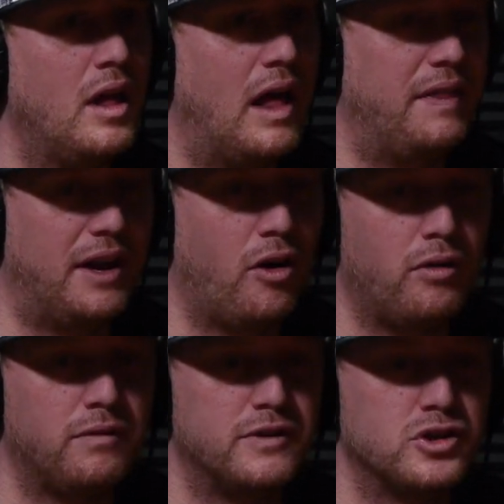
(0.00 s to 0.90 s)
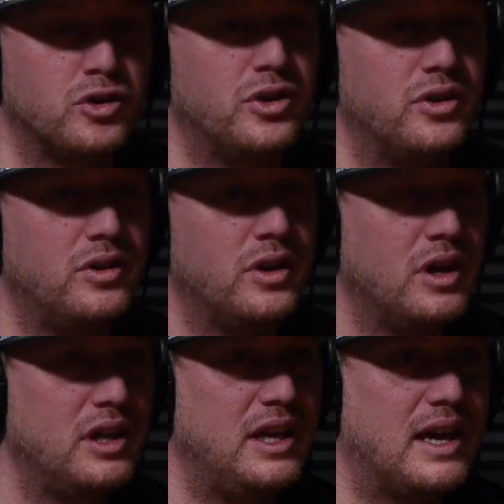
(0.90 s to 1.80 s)
And then all of a sudden,
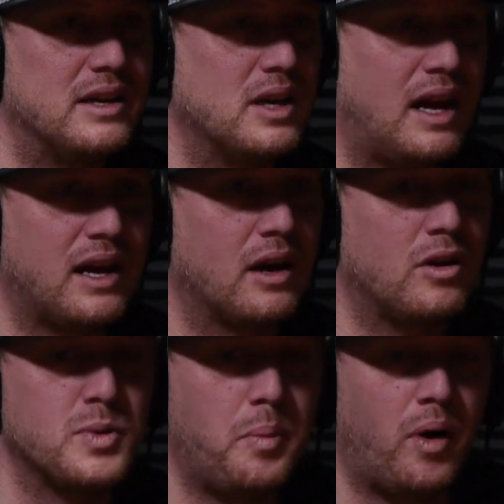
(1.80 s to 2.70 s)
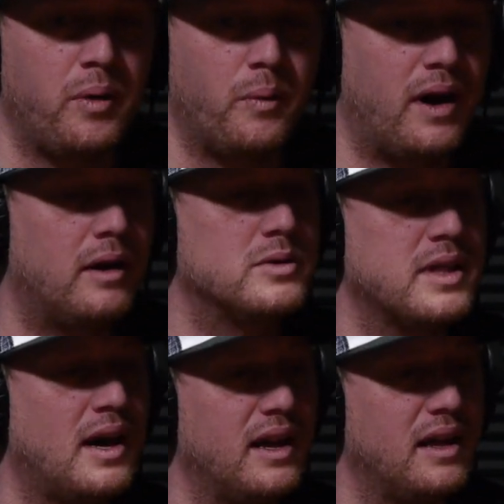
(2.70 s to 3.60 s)
you get to, like, I got to a point where I was
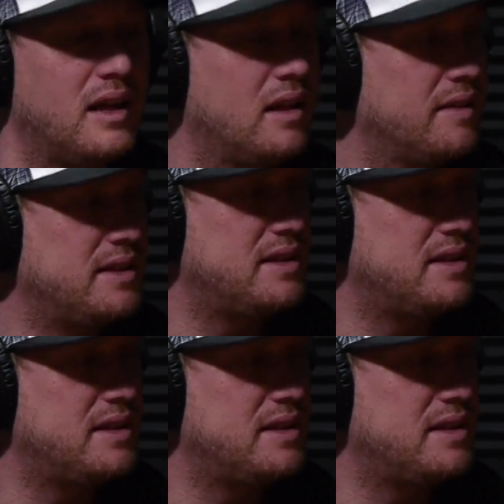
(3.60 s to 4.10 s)
like, this is